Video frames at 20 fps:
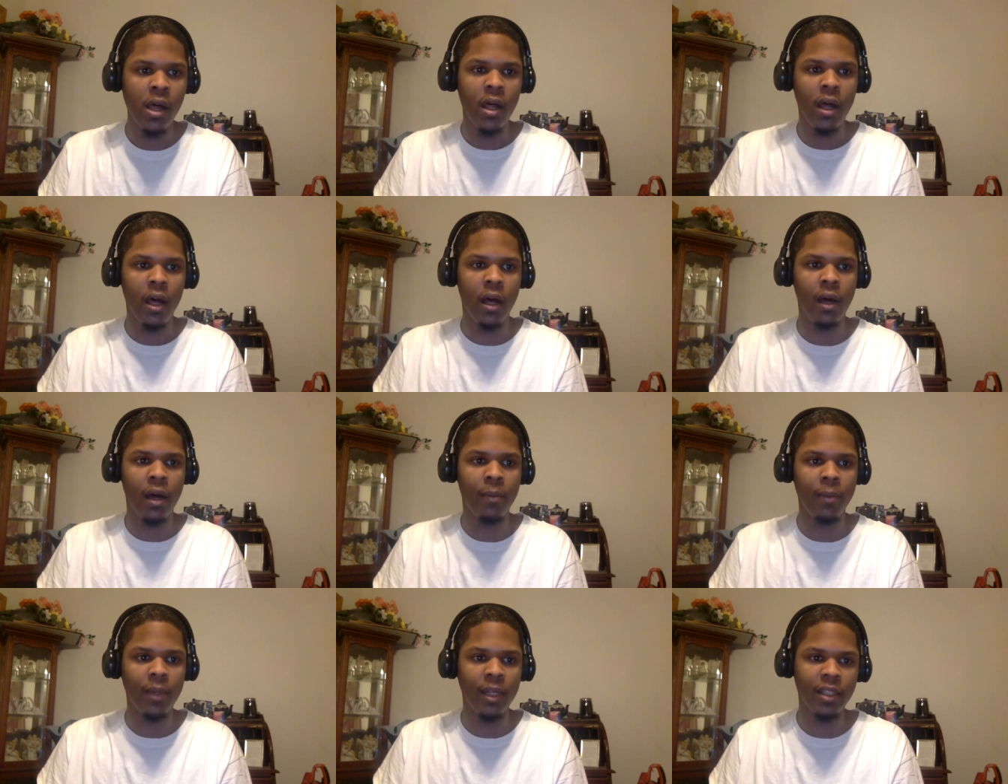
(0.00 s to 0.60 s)

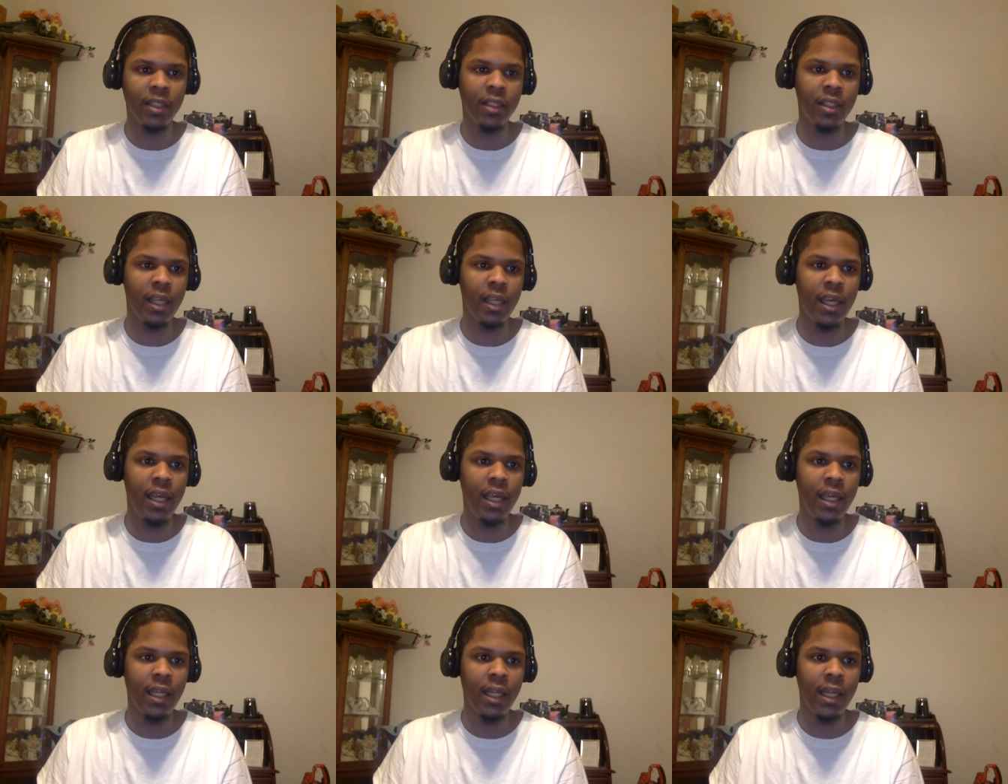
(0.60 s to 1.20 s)
um, against the
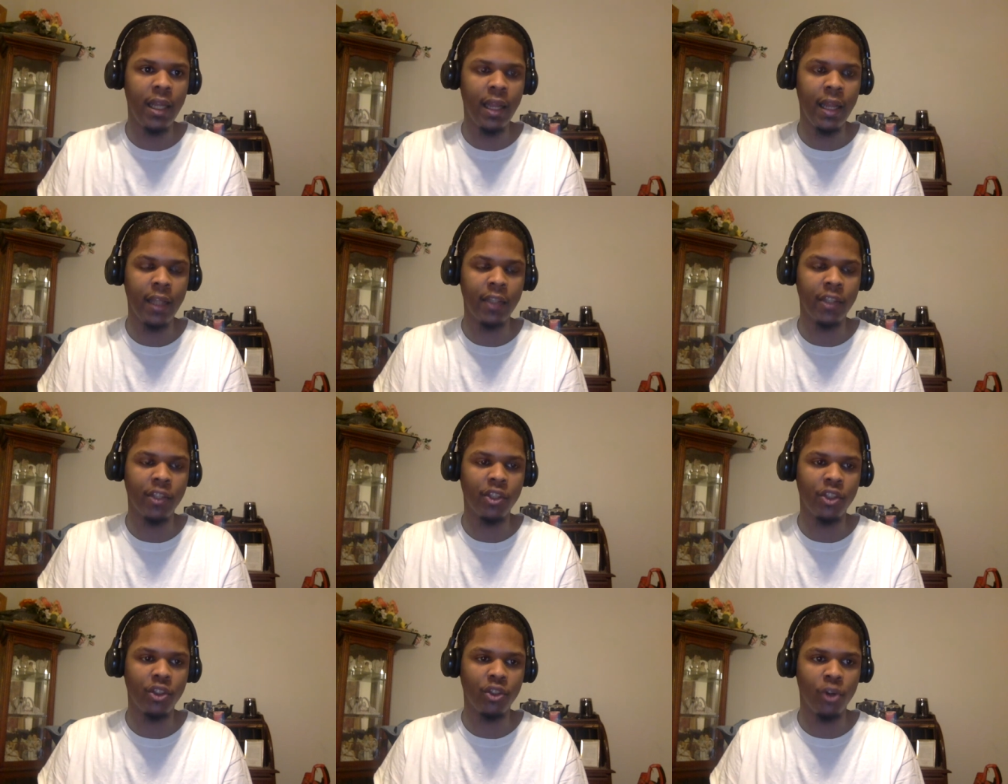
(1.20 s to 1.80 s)
Heat, and they
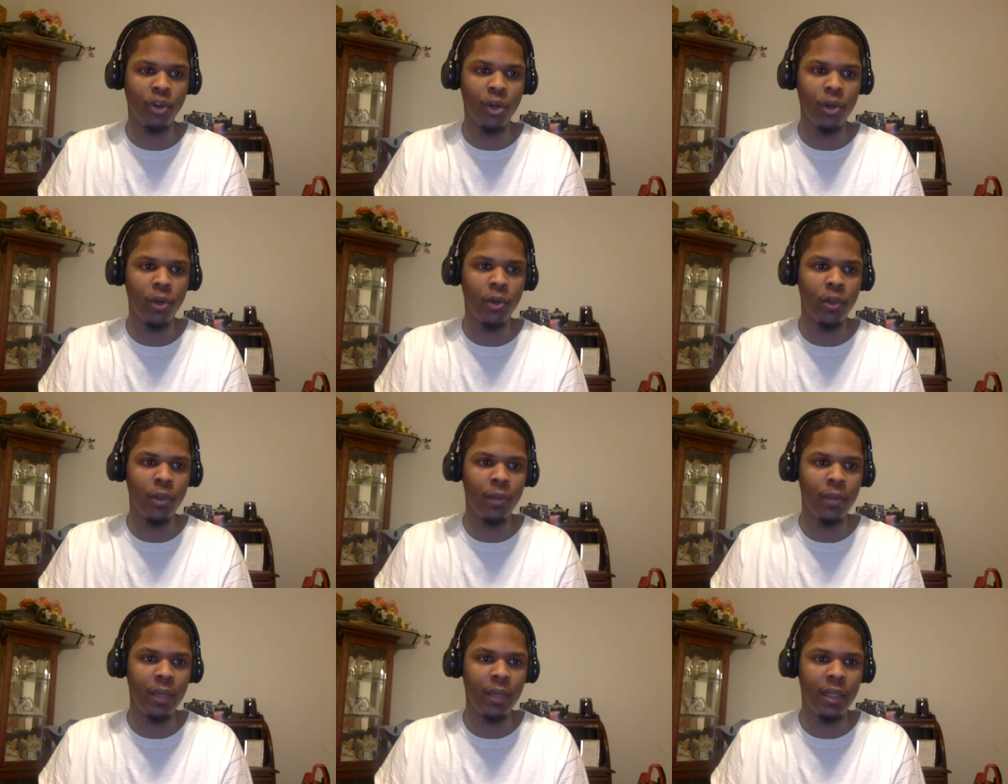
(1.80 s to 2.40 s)
just struggle to
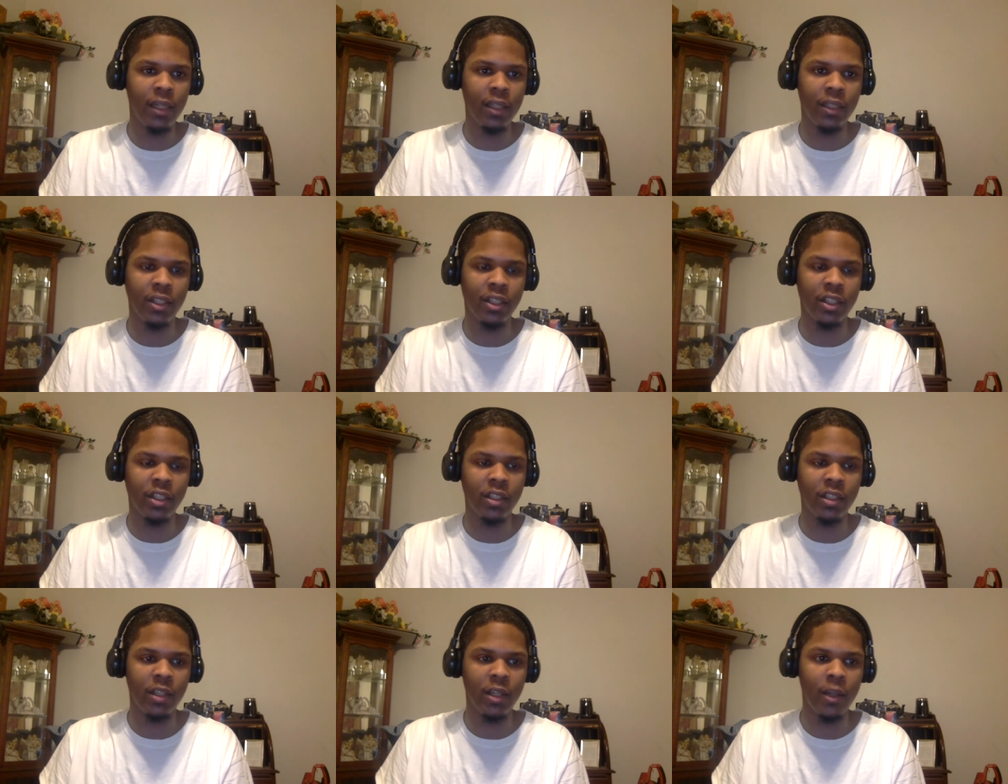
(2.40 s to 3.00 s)
be
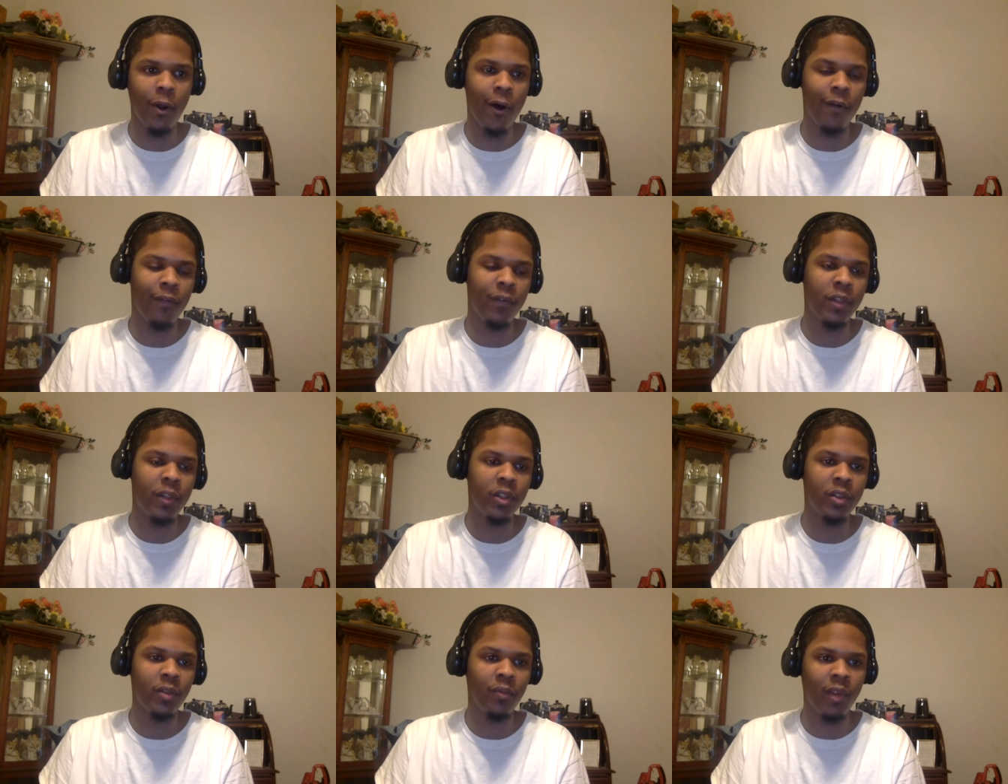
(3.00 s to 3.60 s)
consistent
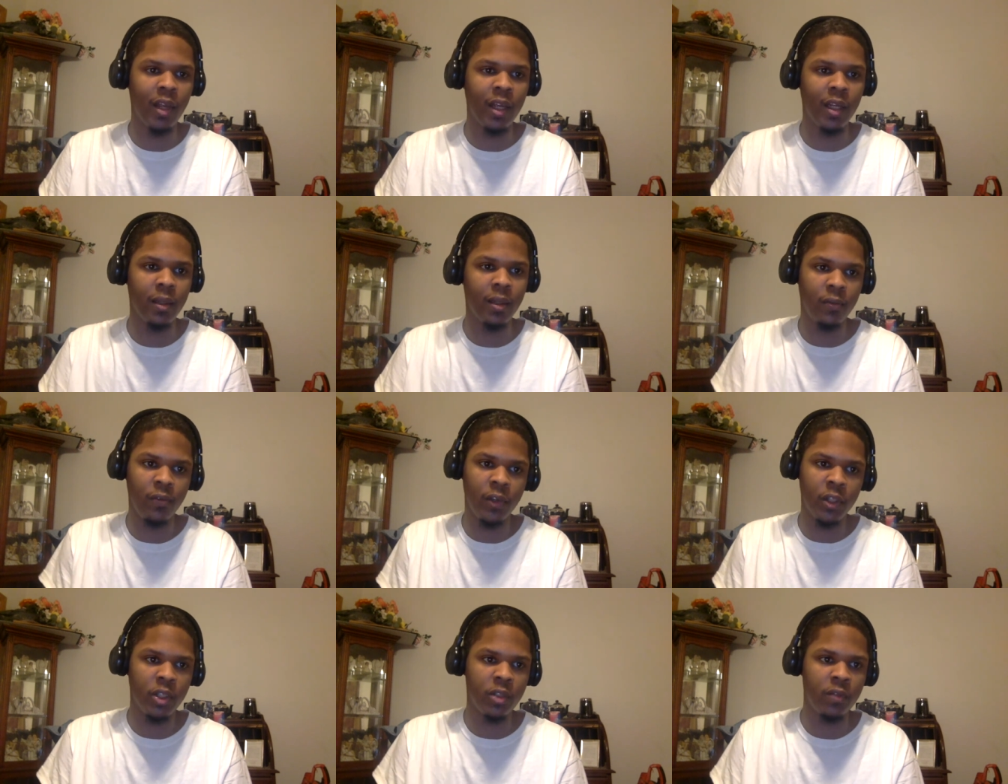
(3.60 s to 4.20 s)
offensively and
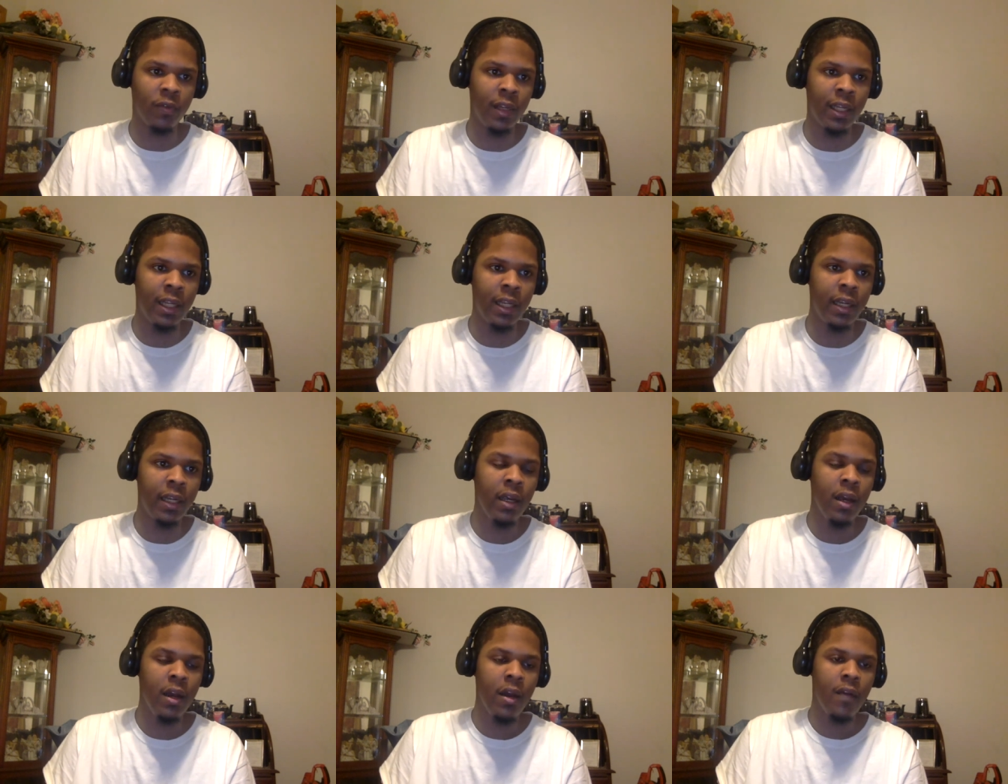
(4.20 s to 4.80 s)

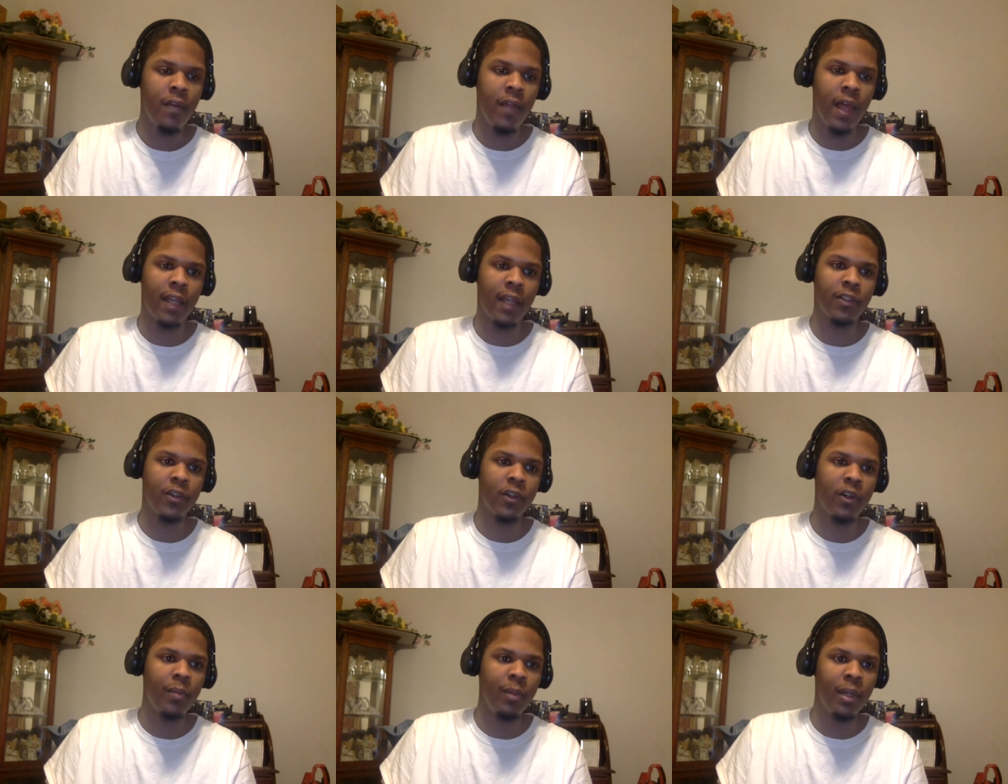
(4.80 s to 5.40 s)
defensively. That's
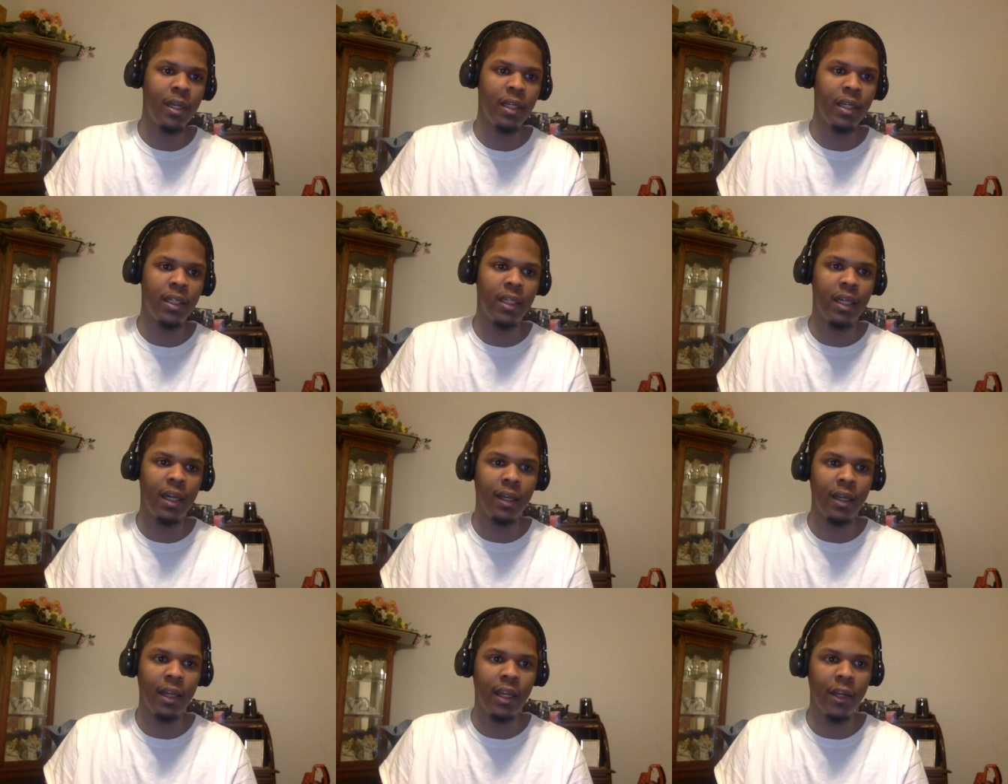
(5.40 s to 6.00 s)
going to be the
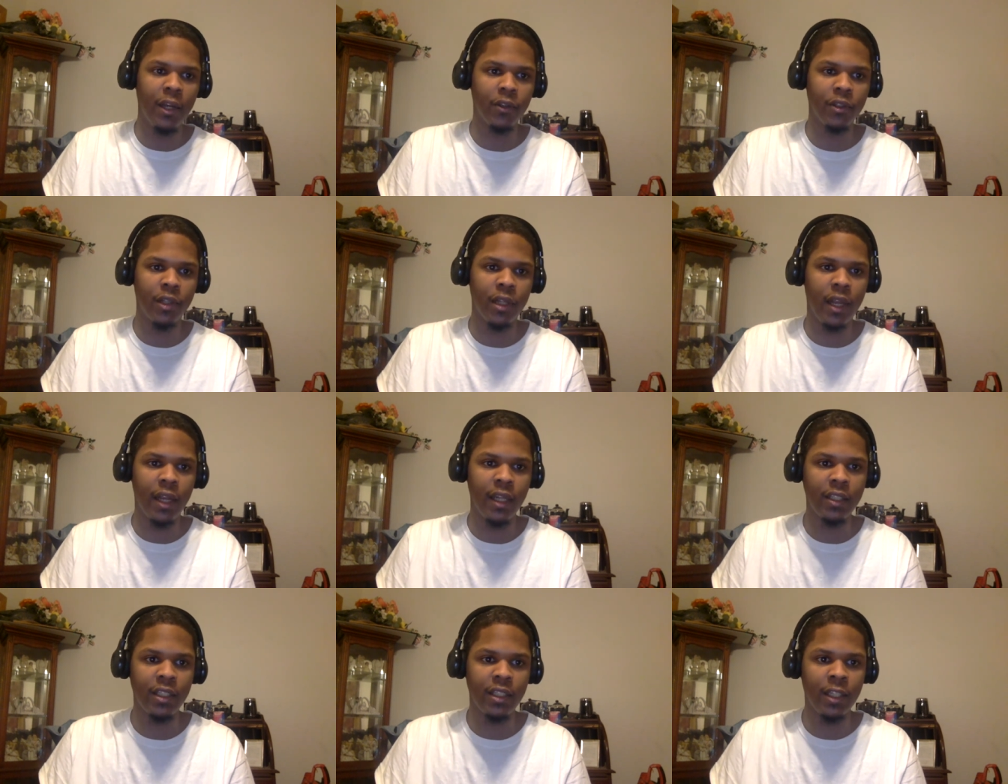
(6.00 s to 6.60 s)
Achilles heels of
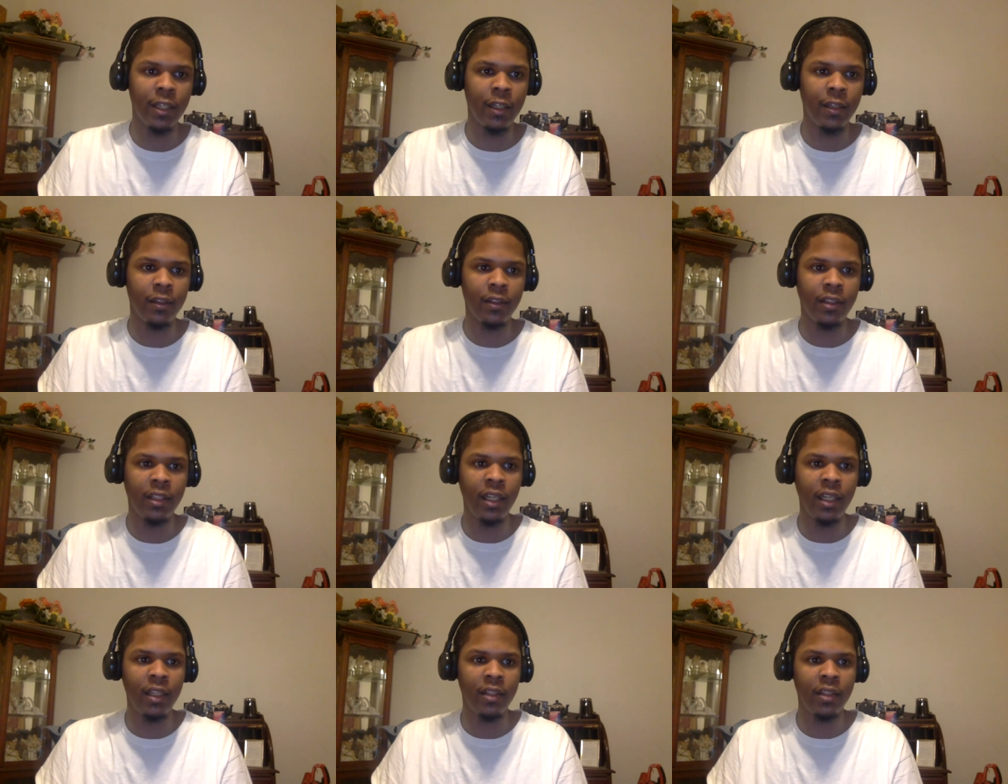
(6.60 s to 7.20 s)
their
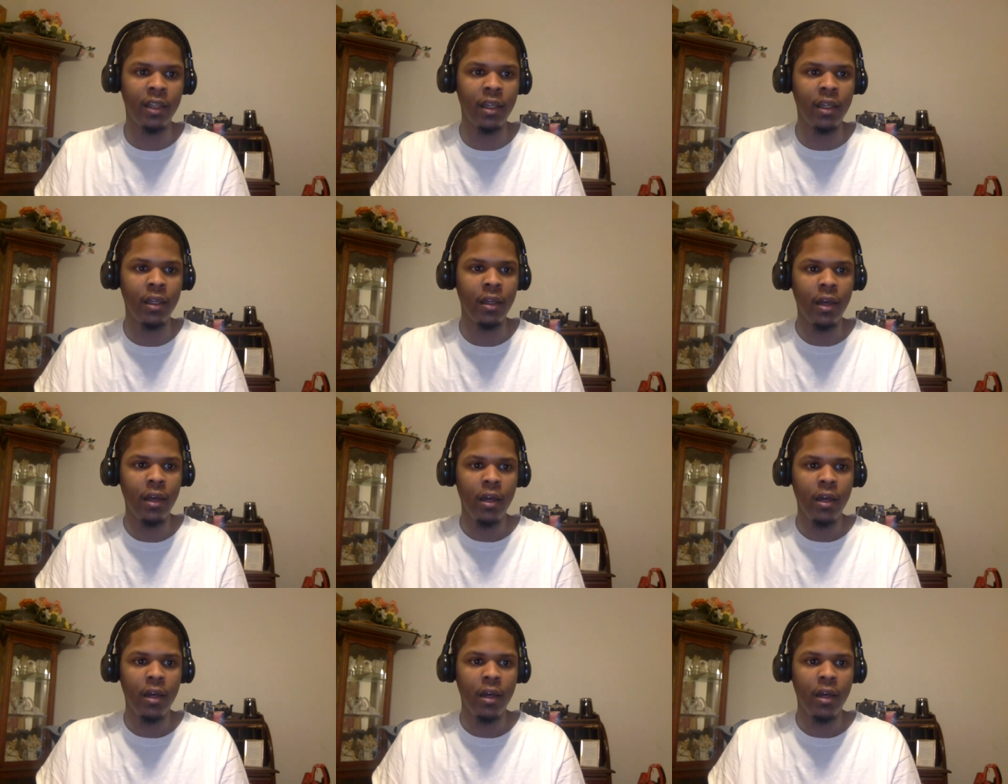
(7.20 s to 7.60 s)
season.